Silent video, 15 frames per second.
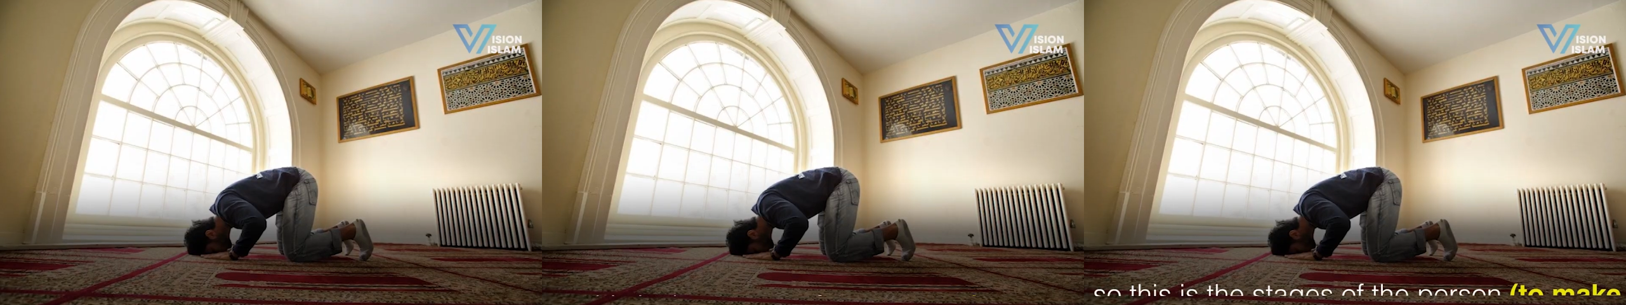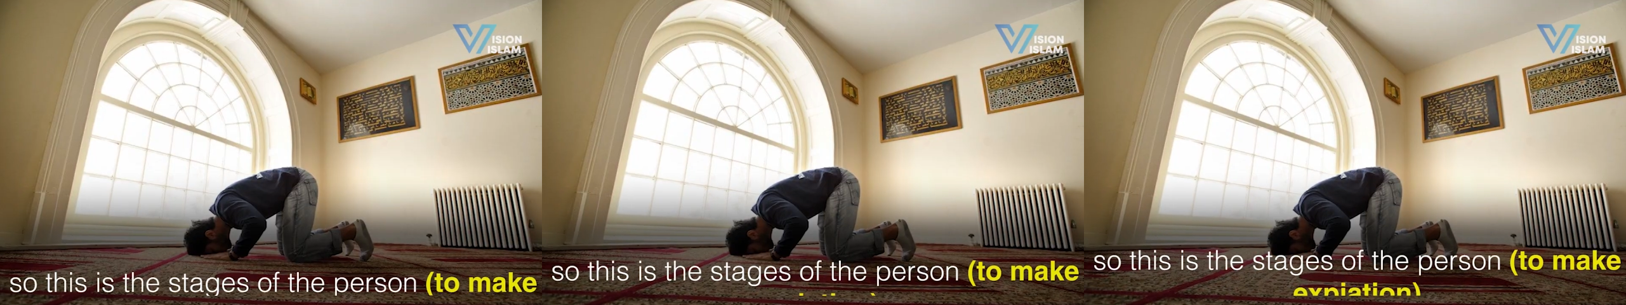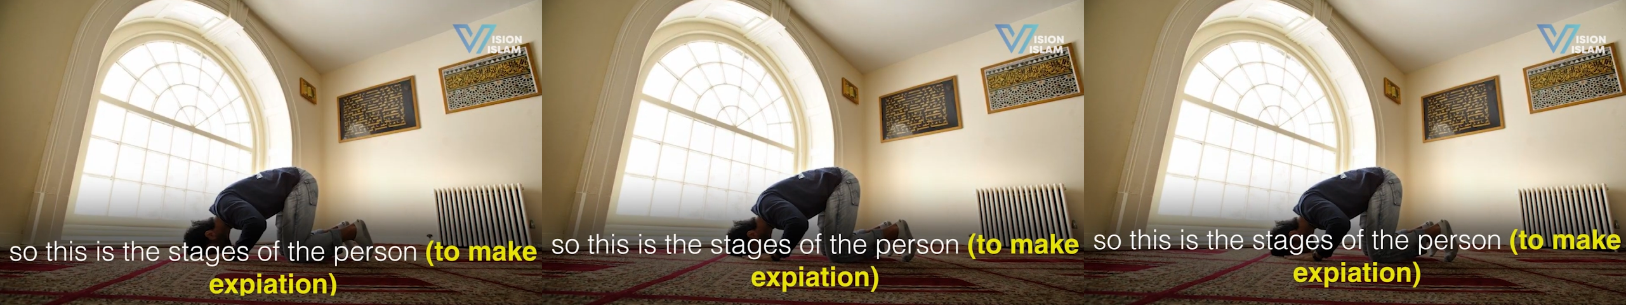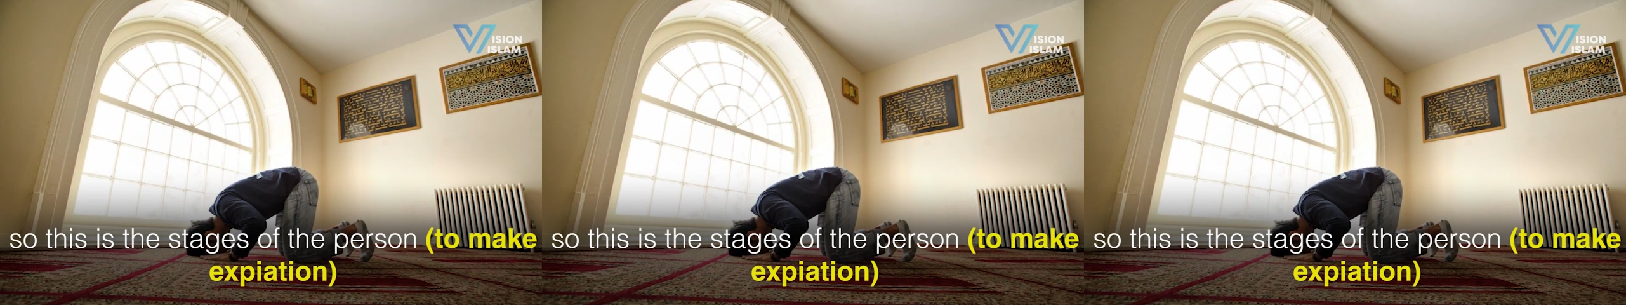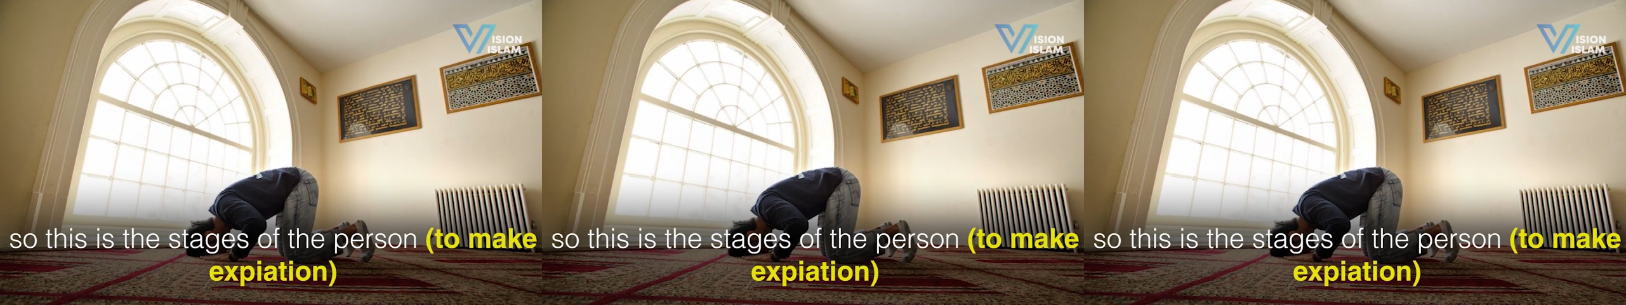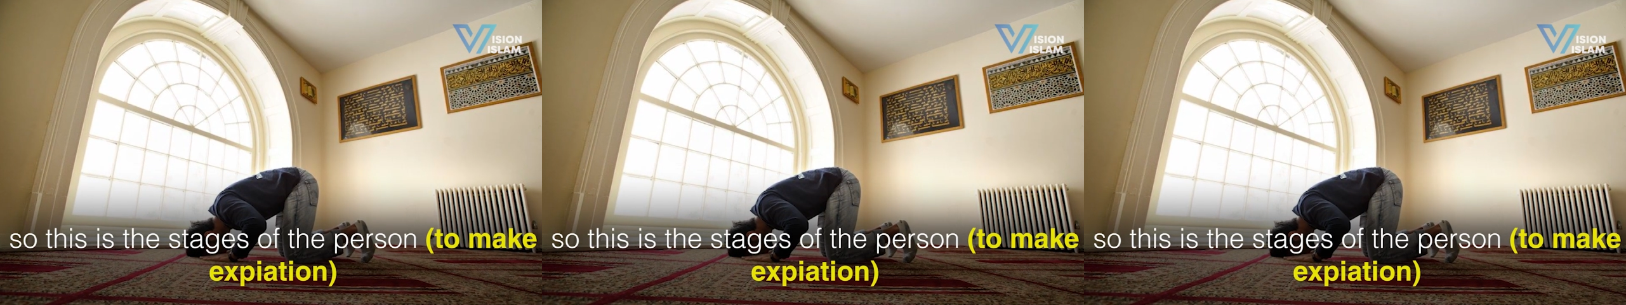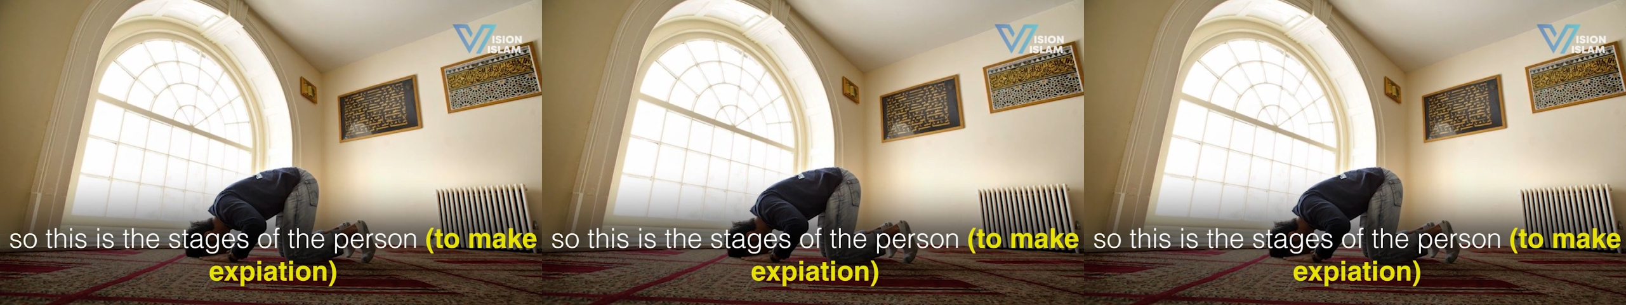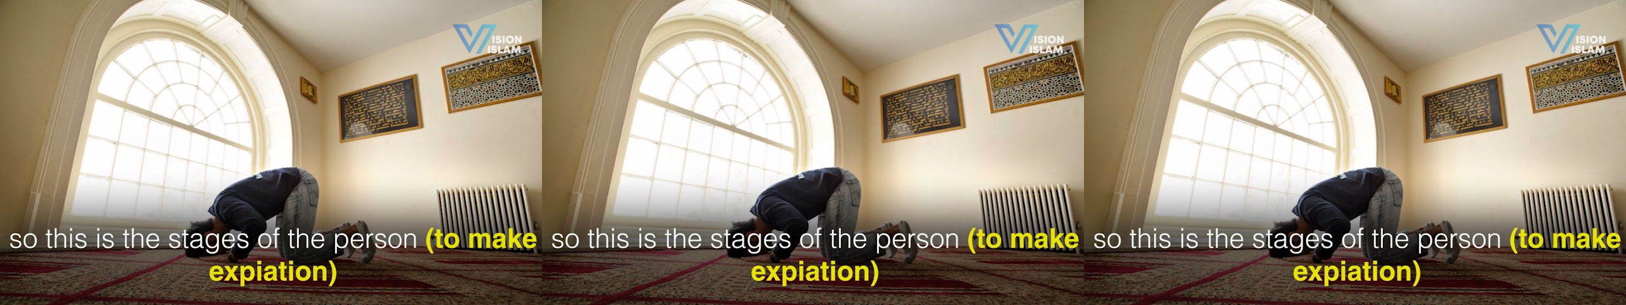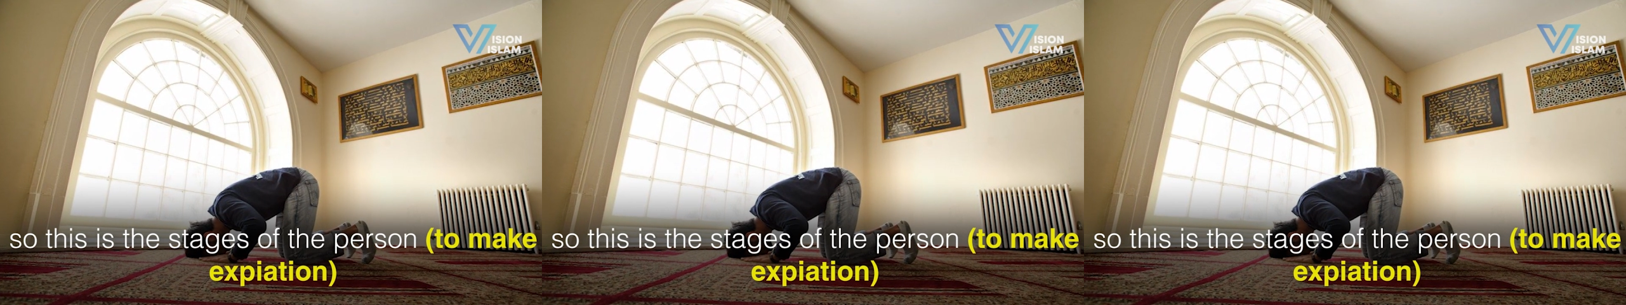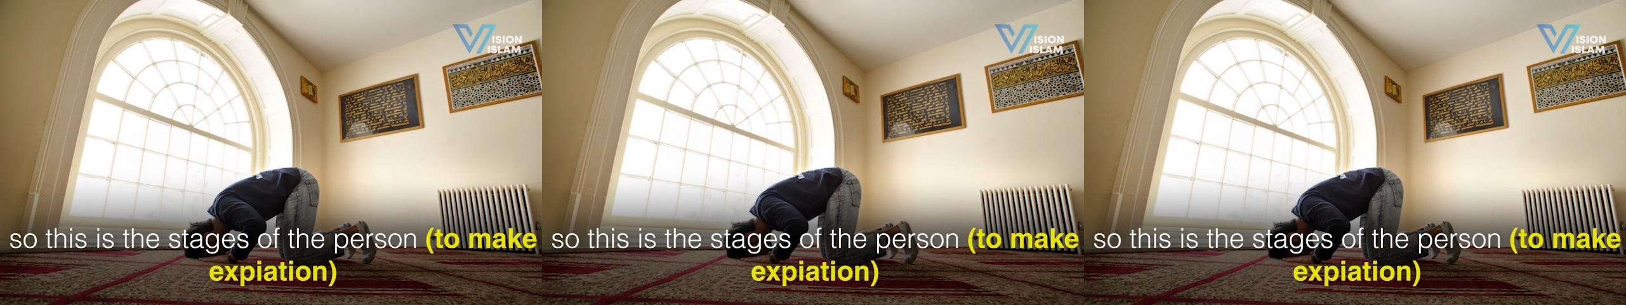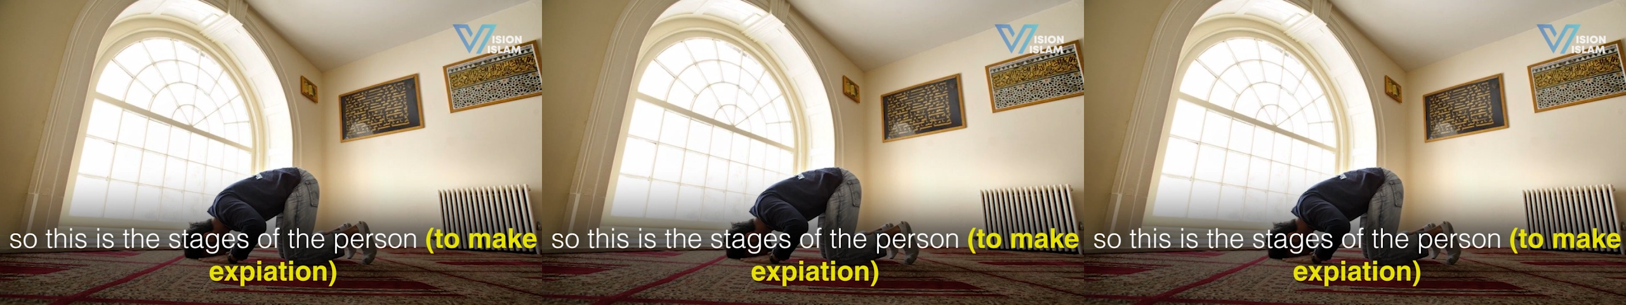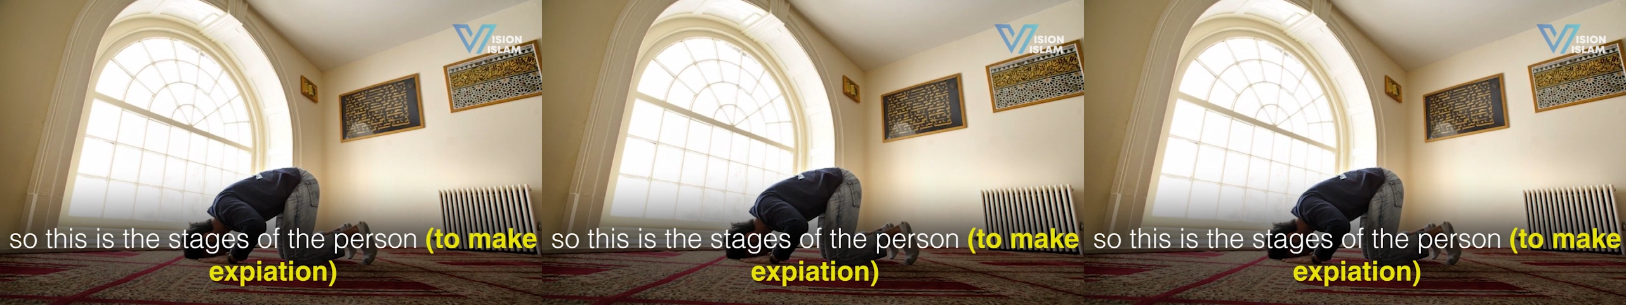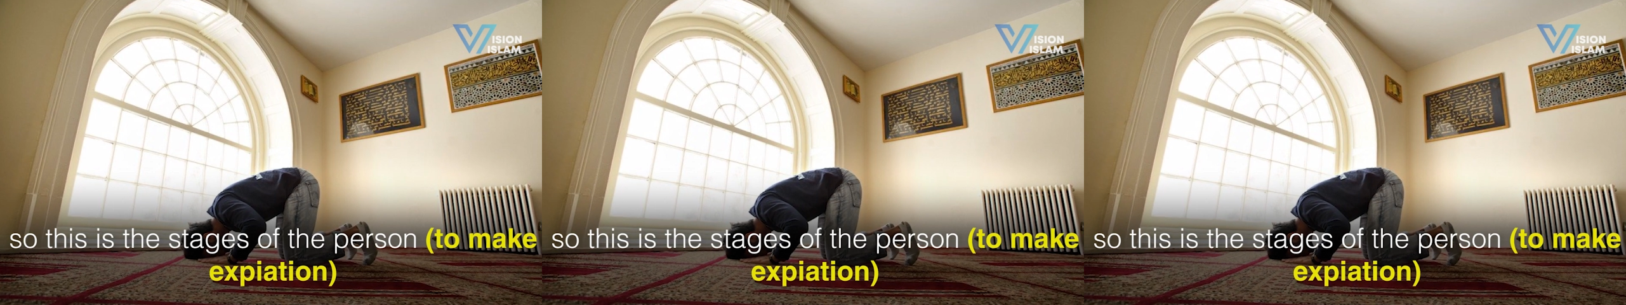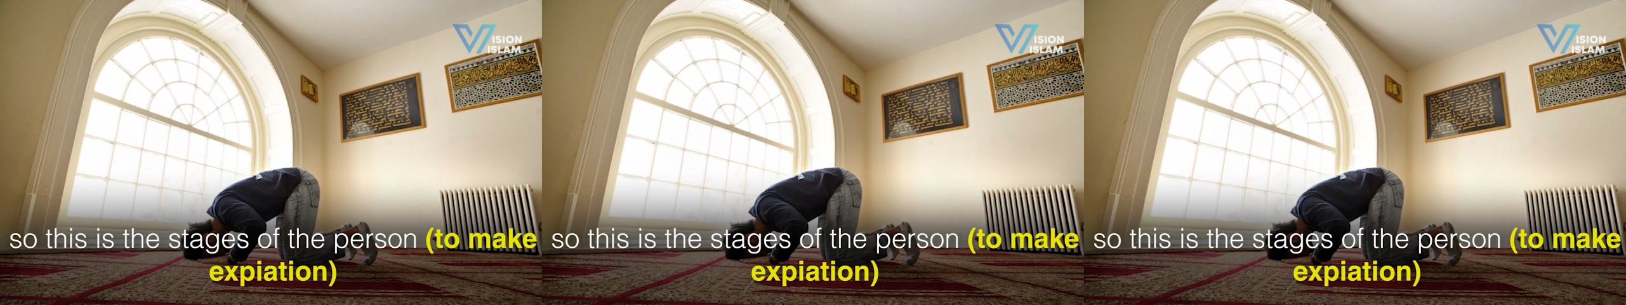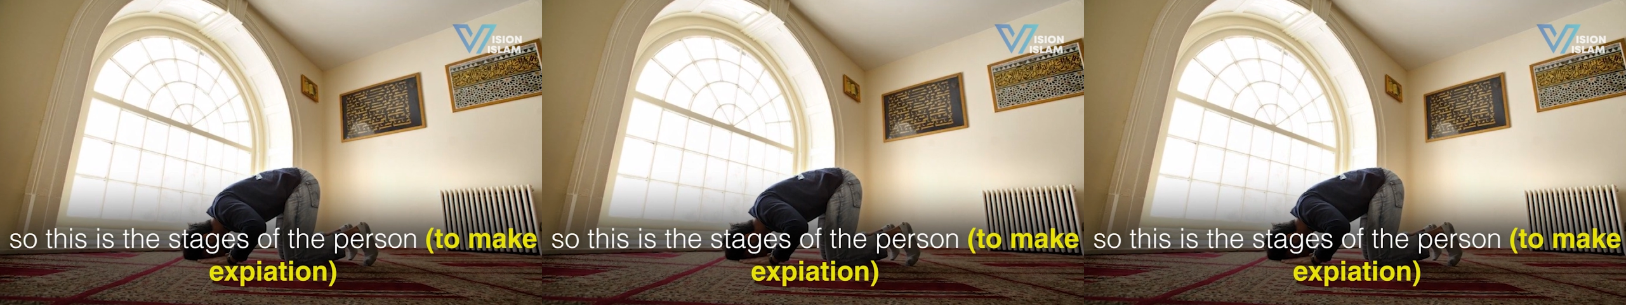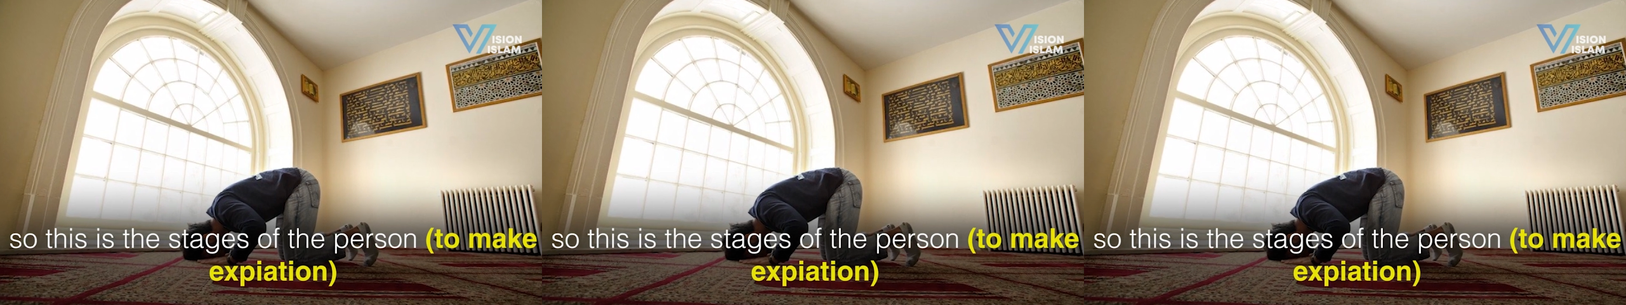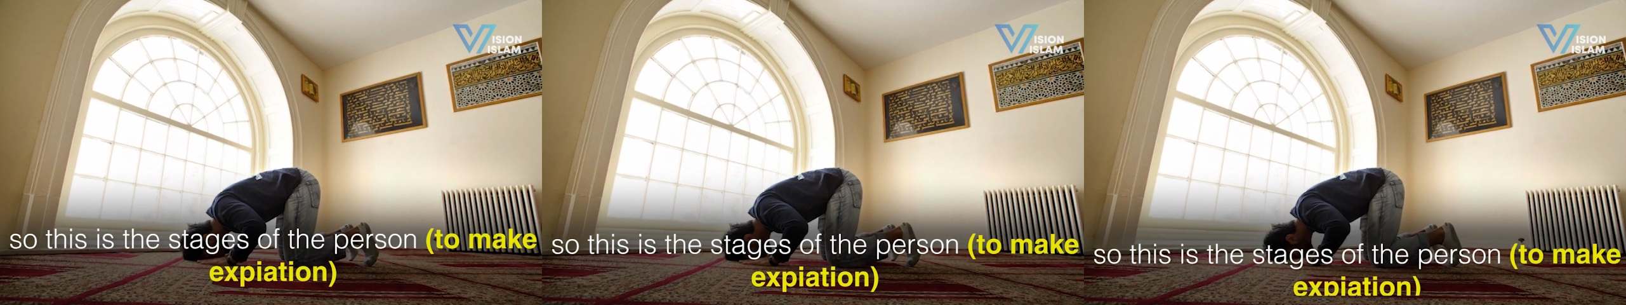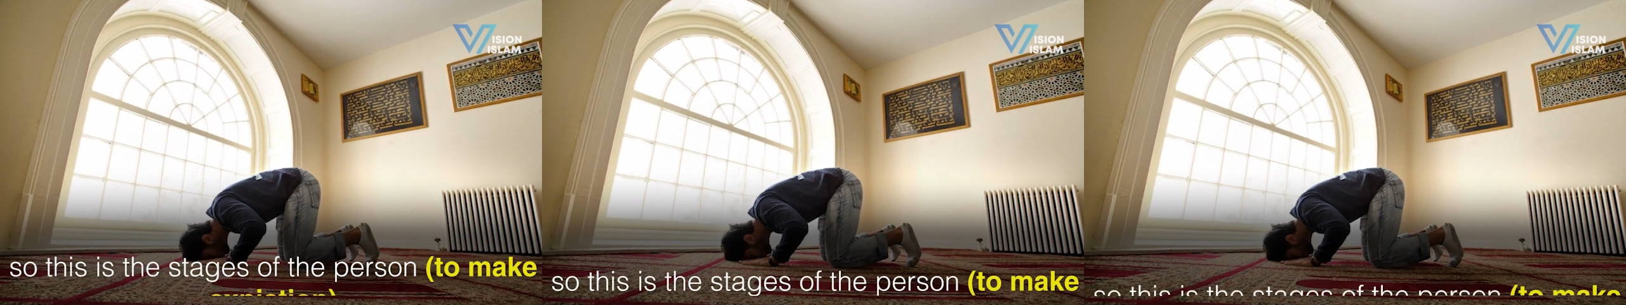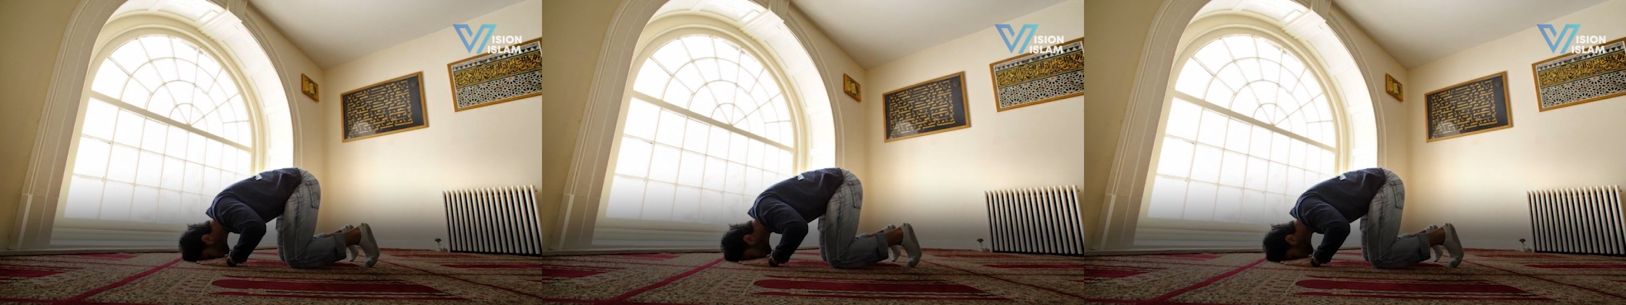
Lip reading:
No face is visible, so there are no lips to read.